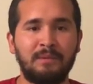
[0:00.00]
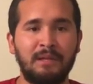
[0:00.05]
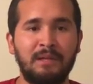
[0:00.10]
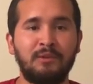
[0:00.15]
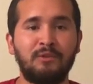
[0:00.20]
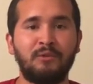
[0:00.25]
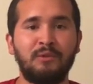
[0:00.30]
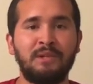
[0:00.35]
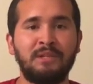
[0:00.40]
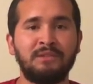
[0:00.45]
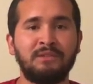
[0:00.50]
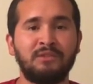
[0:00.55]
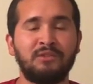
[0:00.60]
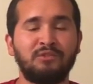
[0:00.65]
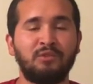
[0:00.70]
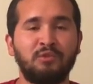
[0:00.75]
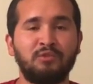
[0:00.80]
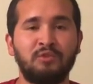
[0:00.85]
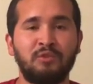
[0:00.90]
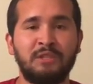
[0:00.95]
increase their
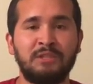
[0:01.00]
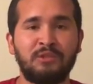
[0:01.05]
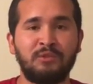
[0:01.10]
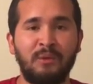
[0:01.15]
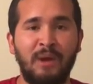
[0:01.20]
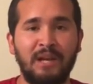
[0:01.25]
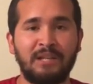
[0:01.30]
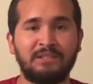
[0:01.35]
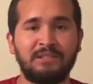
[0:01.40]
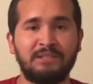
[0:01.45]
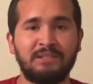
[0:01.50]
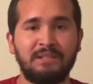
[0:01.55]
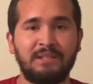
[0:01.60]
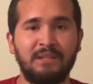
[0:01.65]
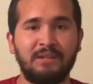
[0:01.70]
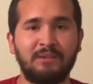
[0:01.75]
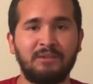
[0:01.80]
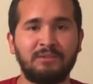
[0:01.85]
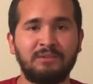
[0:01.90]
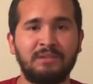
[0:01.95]
social interaction
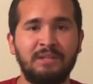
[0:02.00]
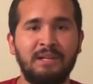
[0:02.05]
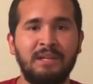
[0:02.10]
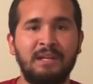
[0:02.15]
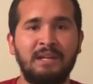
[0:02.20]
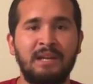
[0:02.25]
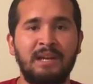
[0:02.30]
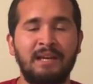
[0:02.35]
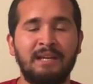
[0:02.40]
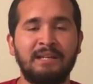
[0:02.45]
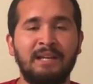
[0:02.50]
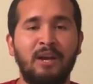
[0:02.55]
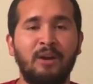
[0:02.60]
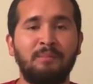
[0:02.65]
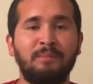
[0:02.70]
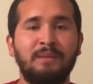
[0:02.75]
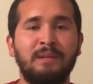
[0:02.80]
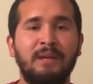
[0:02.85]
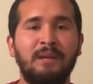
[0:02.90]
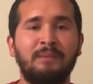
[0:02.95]
skills. It can
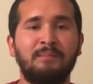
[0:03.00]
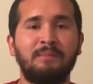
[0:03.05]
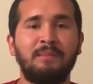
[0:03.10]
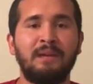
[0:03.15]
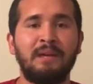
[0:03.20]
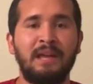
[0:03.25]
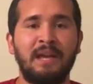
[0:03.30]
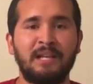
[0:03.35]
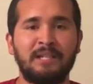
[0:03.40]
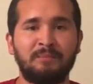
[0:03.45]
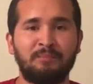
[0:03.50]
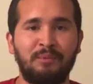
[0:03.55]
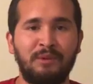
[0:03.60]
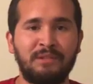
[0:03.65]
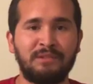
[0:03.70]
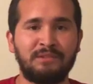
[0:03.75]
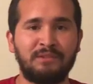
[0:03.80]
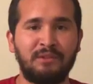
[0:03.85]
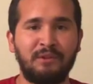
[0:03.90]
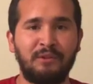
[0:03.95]
help them
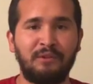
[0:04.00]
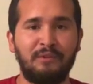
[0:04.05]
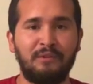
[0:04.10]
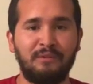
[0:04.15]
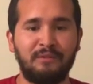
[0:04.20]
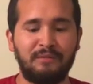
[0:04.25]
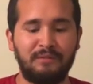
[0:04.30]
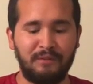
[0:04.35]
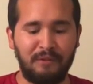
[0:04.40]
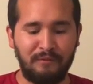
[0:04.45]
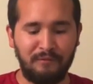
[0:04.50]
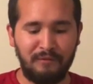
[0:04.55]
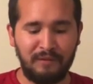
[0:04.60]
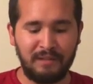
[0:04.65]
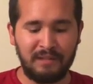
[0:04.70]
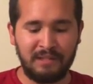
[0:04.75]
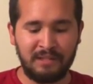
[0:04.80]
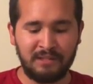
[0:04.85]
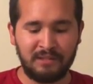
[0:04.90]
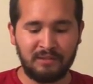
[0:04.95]
express their
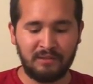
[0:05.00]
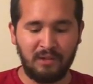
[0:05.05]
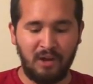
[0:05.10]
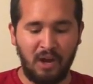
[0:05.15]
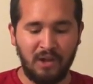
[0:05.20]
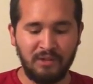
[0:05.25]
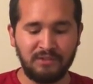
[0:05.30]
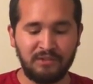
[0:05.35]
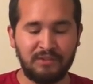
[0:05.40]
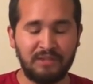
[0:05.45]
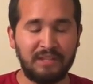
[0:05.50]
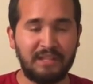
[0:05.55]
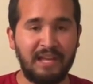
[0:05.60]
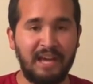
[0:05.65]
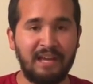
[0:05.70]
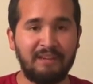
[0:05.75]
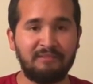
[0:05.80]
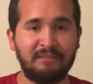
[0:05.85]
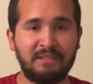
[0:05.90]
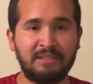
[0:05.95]
feelings onto the
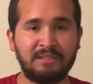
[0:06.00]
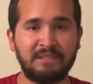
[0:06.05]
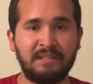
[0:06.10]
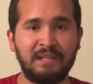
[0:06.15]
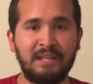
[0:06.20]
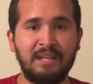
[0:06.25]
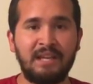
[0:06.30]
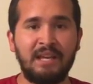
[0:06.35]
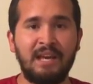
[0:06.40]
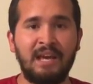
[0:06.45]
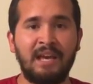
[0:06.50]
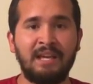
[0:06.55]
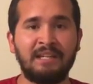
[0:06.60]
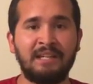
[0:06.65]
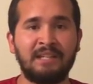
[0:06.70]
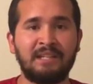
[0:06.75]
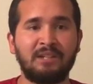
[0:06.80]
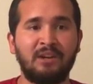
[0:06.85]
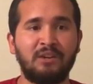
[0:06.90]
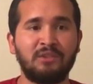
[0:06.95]
canvas, and
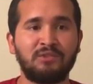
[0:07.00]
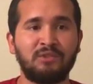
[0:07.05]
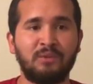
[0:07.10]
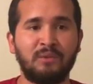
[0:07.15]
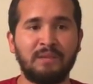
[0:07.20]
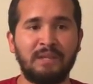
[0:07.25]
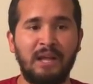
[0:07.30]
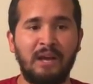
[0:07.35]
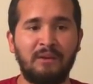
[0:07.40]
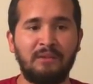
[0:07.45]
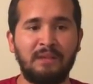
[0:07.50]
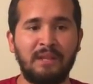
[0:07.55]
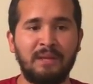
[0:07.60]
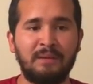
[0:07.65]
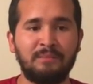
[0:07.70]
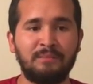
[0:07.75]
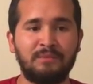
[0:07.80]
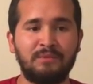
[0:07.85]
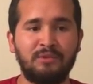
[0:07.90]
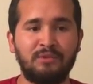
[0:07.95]
it could also allow
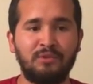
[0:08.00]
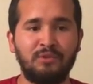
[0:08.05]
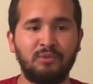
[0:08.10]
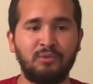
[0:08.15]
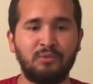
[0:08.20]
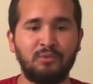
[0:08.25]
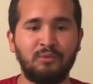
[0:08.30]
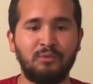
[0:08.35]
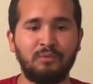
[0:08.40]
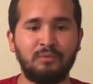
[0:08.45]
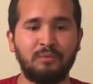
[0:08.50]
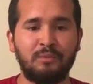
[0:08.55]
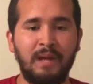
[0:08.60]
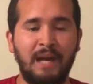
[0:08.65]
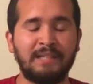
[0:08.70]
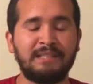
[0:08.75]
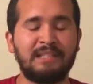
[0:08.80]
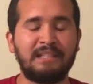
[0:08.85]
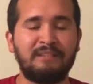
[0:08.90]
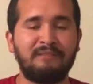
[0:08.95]
them to
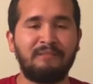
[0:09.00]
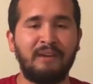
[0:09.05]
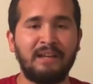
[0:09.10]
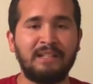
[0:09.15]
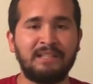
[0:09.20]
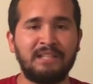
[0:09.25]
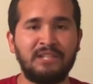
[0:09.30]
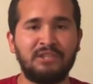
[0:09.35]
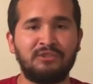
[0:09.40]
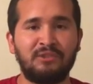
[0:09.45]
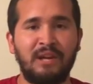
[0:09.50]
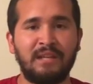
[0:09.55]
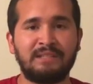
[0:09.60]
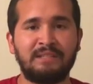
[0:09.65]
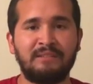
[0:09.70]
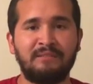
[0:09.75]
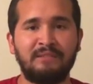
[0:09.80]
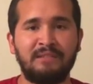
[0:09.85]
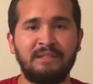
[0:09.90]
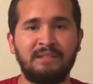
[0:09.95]
identify leisure
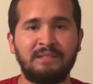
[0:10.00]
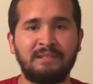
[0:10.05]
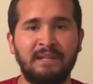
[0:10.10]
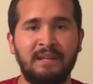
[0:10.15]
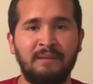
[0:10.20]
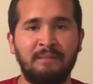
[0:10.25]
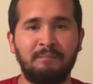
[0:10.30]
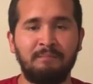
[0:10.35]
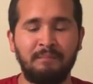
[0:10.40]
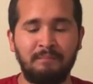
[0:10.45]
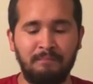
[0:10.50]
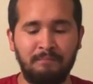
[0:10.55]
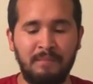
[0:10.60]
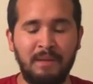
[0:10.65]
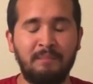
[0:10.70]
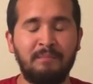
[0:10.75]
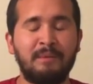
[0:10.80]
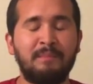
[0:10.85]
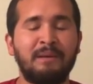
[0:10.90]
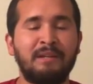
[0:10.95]
activities that
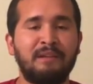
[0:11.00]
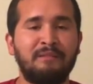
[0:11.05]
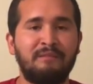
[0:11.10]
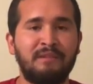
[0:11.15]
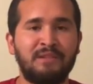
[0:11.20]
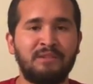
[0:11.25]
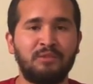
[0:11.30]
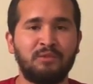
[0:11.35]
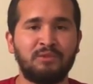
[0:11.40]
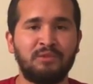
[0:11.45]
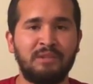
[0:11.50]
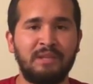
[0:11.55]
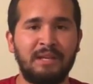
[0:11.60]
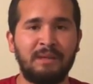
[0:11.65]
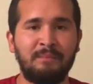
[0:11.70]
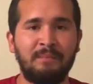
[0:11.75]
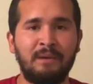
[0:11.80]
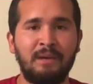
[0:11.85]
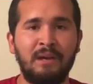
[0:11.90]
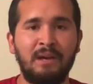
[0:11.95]
may be beneficial to
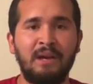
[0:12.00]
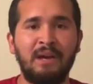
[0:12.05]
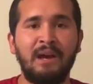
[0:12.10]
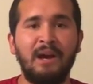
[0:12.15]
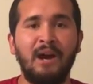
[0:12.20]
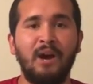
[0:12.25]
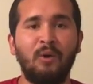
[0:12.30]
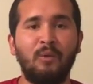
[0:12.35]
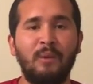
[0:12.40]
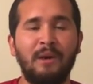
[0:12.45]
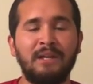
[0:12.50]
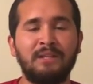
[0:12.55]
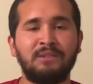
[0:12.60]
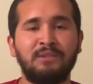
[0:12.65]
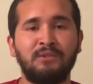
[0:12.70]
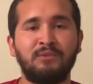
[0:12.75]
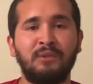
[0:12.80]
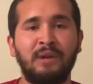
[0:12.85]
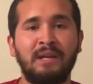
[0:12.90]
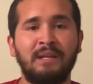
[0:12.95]
them. A way
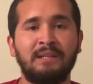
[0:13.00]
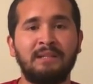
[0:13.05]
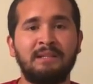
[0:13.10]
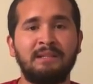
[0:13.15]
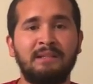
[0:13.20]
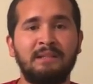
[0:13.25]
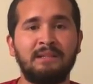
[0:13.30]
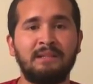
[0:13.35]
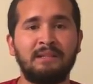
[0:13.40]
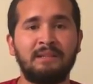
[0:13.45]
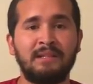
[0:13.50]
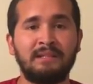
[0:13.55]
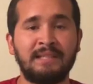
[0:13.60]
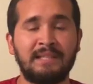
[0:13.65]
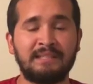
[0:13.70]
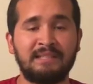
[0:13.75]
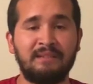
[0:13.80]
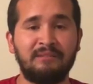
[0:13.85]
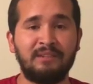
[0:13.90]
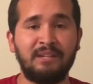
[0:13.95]
to grade this
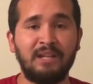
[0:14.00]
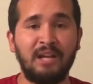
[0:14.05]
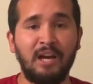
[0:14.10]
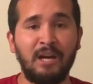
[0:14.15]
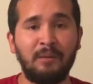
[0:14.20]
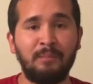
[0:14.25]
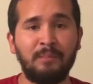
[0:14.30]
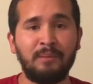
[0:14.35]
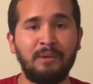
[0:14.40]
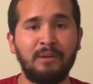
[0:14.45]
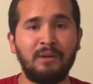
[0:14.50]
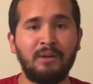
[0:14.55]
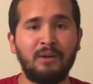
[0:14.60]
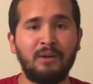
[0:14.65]
activity up